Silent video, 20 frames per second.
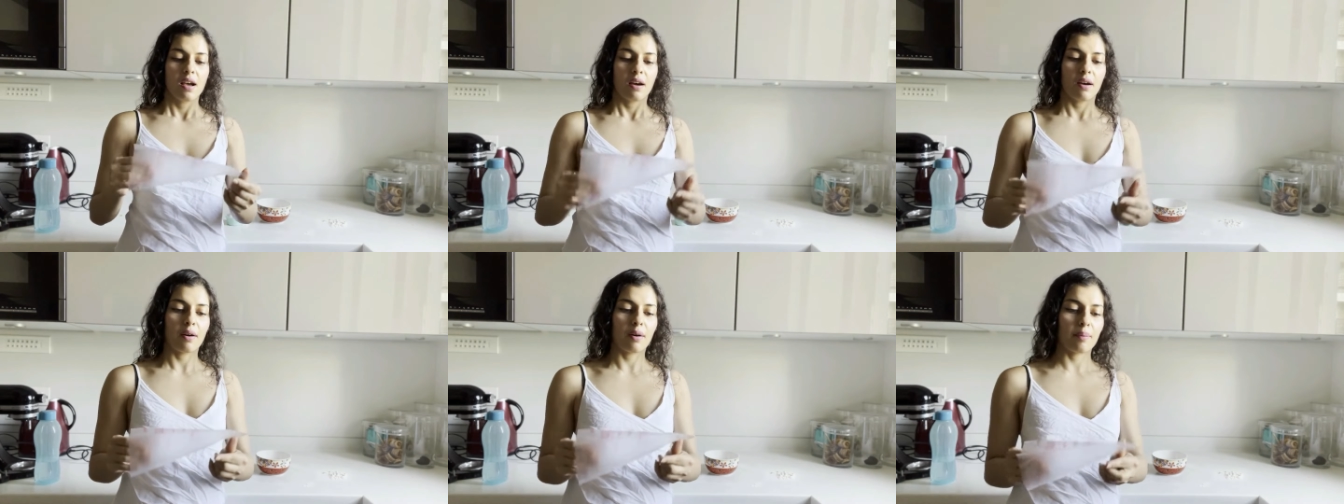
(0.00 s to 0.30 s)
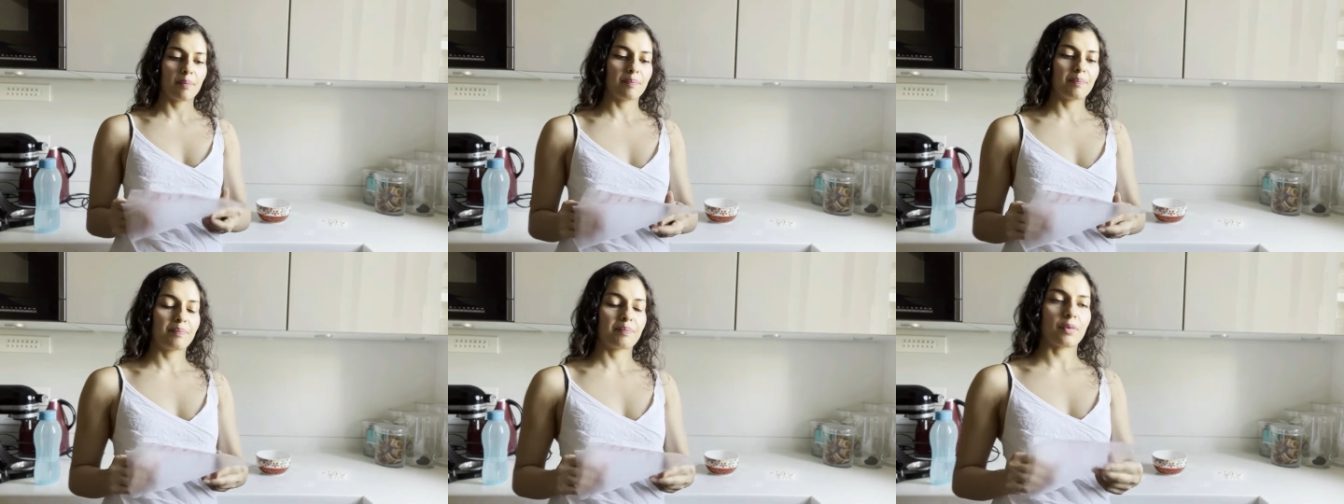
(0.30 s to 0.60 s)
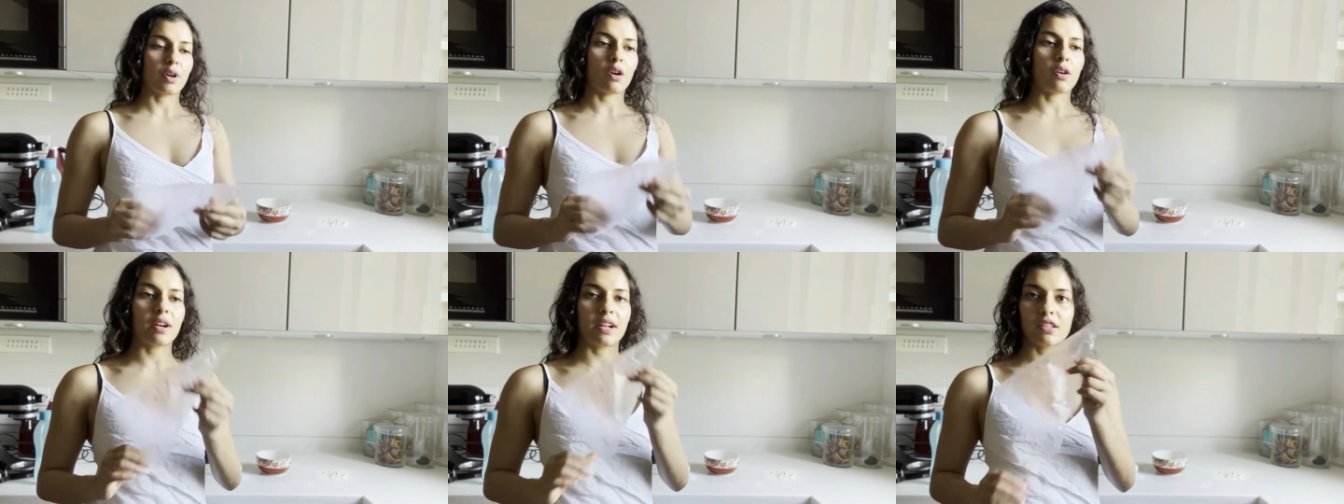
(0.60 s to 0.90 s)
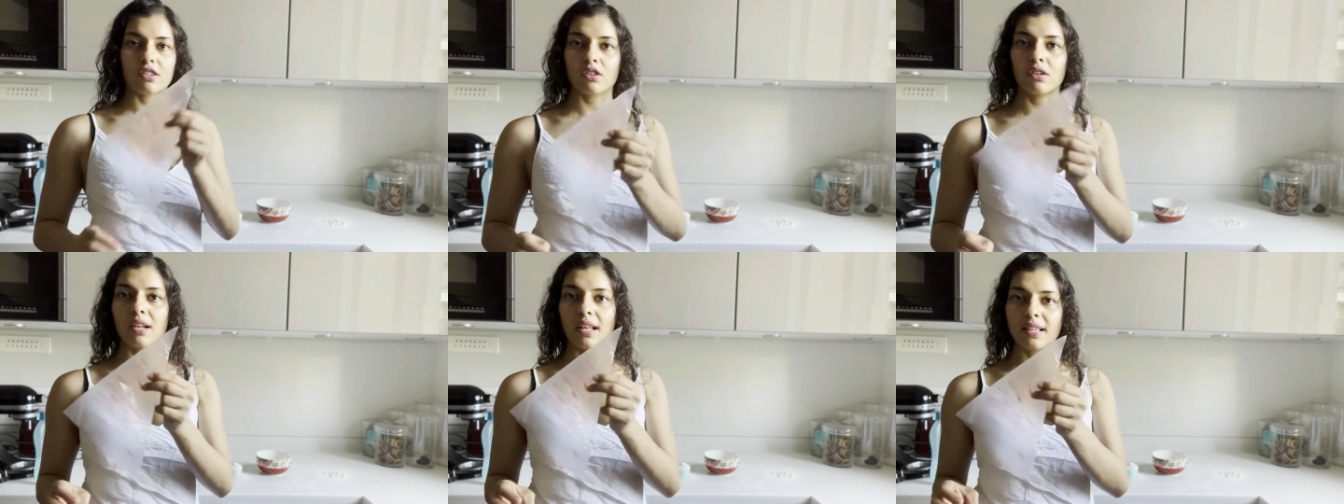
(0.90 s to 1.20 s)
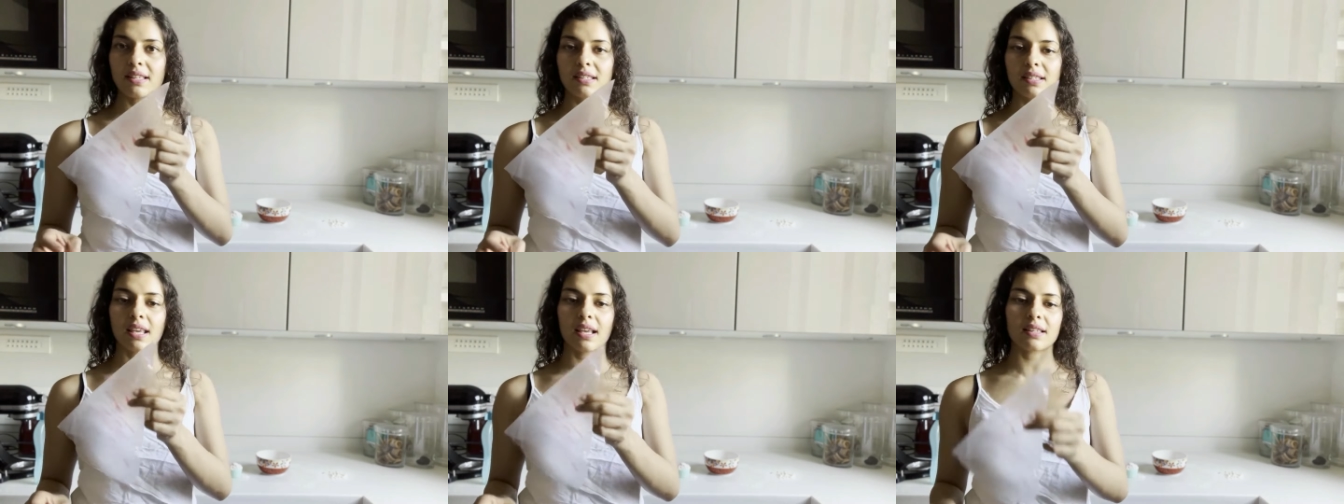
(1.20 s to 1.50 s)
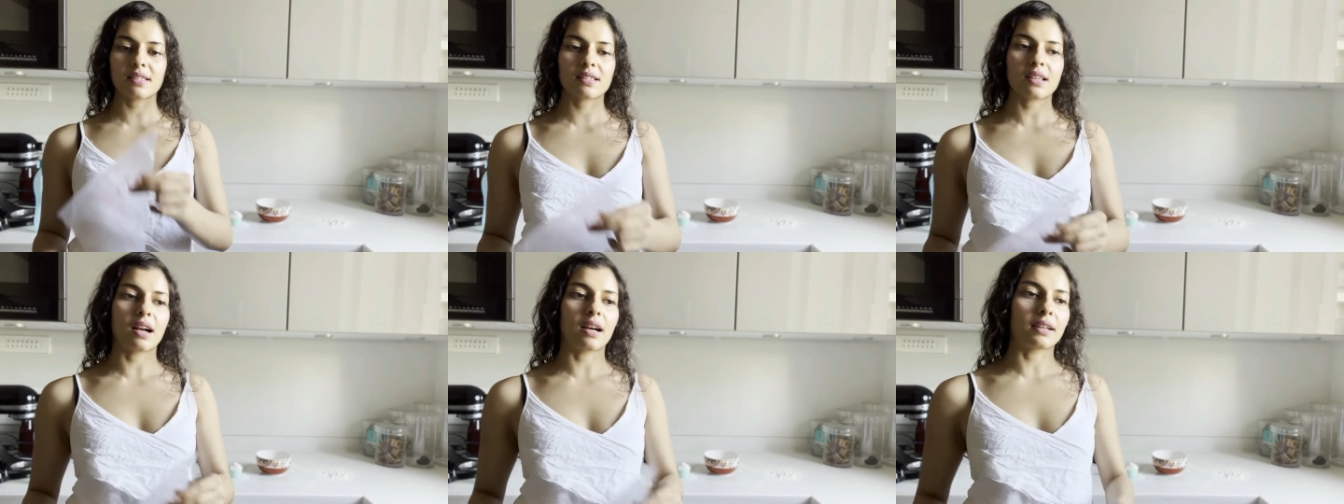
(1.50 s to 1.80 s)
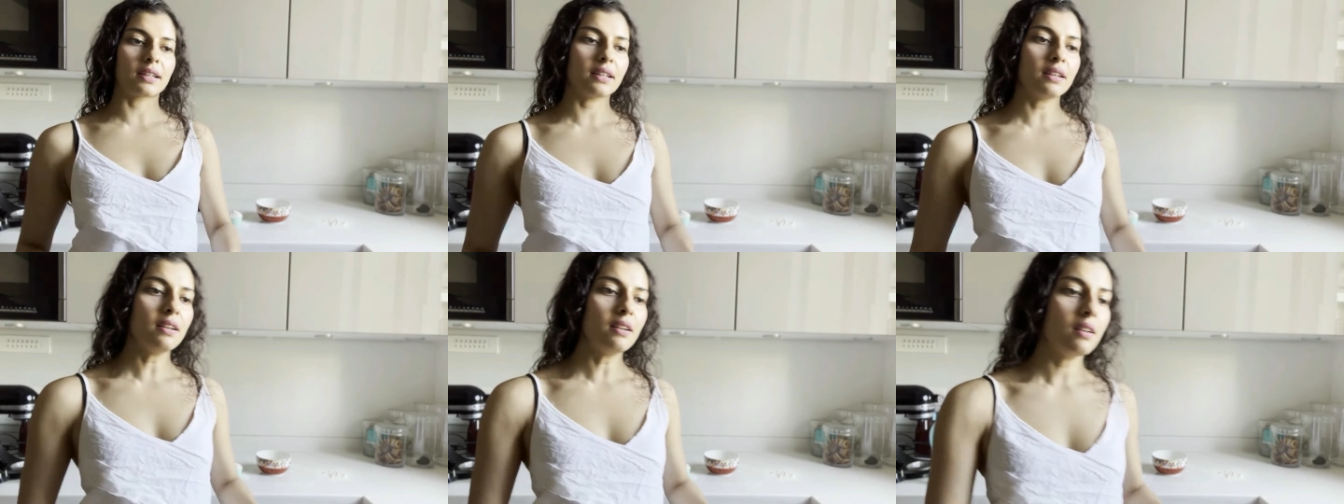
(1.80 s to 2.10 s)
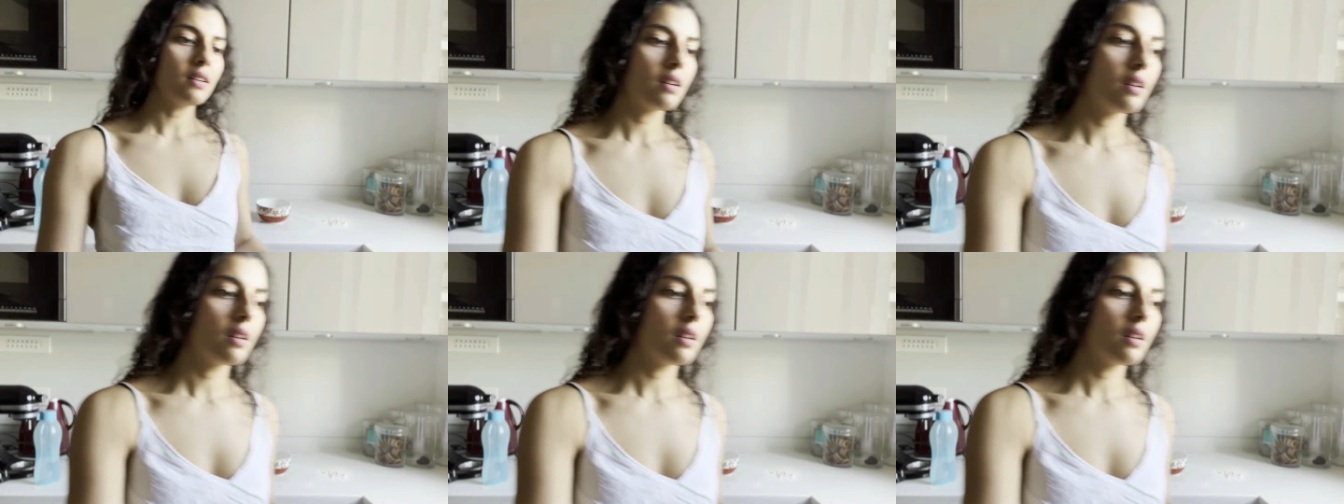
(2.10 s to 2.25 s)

Alright, so let's get started